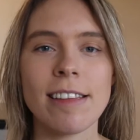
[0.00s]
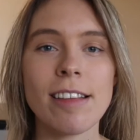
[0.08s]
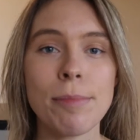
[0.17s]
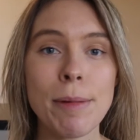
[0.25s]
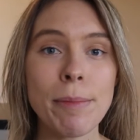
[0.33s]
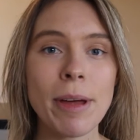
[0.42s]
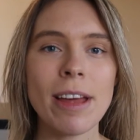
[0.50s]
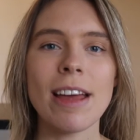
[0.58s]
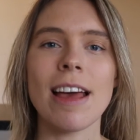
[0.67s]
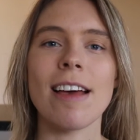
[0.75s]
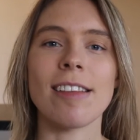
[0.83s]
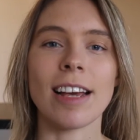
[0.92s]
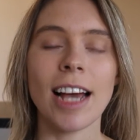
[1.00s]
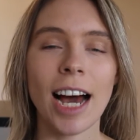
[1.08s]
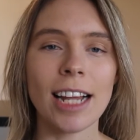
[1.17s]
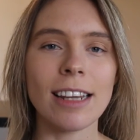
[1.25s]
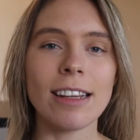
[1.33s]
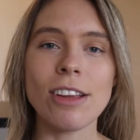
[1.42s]
Dismember is a
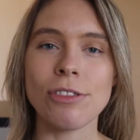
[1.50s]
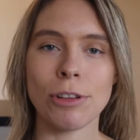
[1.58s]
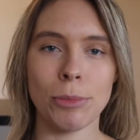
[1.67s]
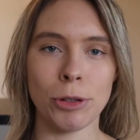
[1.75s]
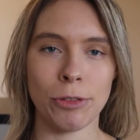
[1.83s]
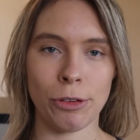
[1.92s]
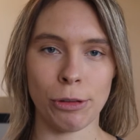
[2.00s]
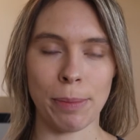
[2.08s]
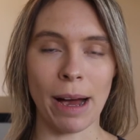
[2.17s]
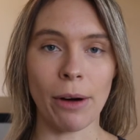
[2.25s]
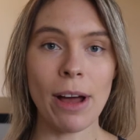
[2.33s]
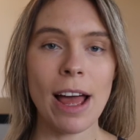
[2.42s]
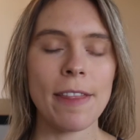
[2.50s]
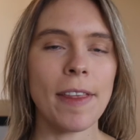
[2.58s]
colorless removal spell